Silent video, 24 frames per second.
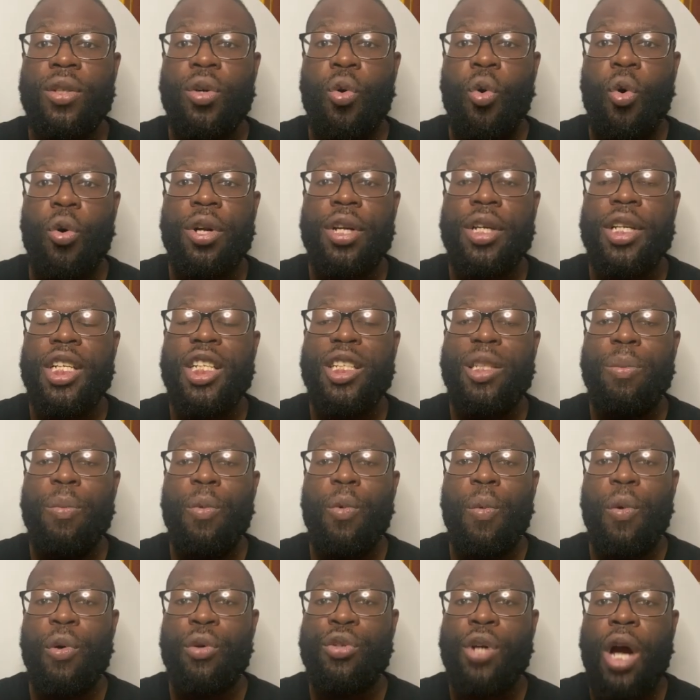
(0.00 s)
or there needs to be
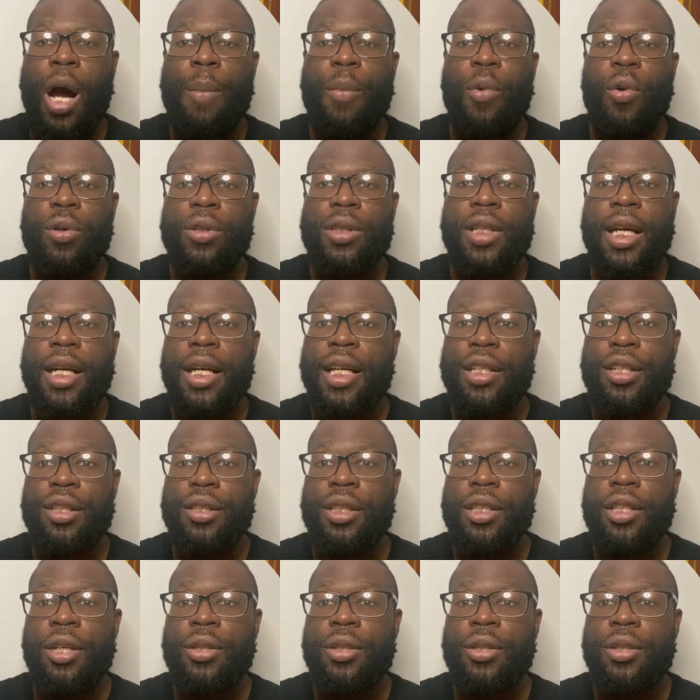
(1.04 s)
more drama, or it's like there's